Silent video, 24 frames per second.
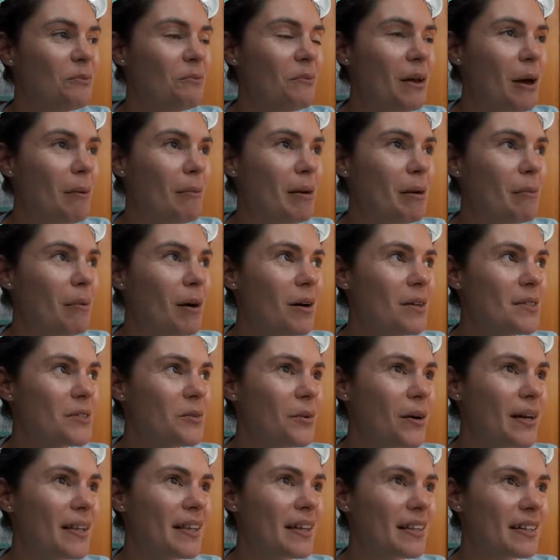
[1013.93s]
how many miles
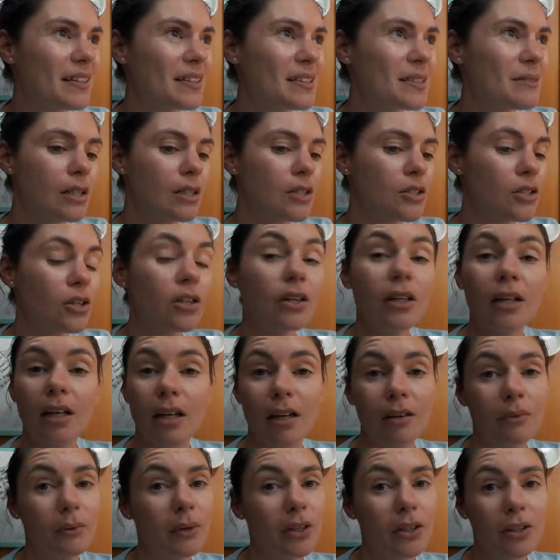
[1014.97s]
away that is so
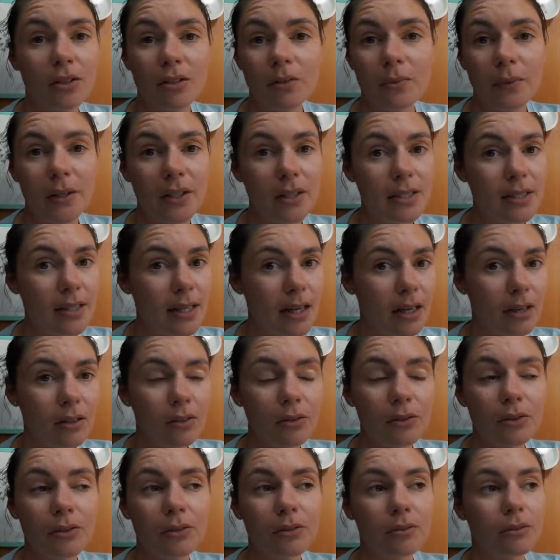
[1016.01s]
yeah we could we could
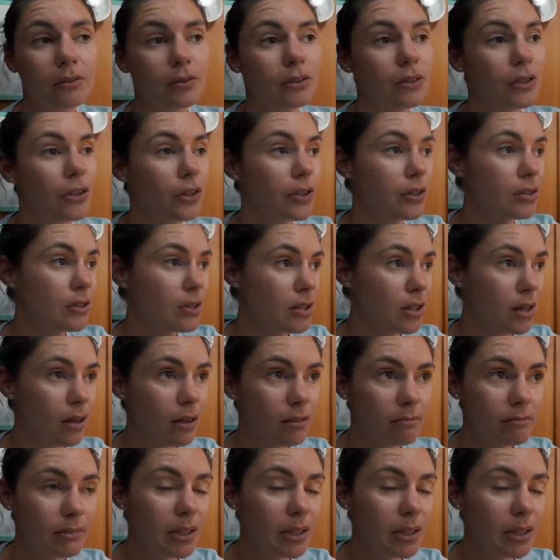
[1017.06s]
sail you know to the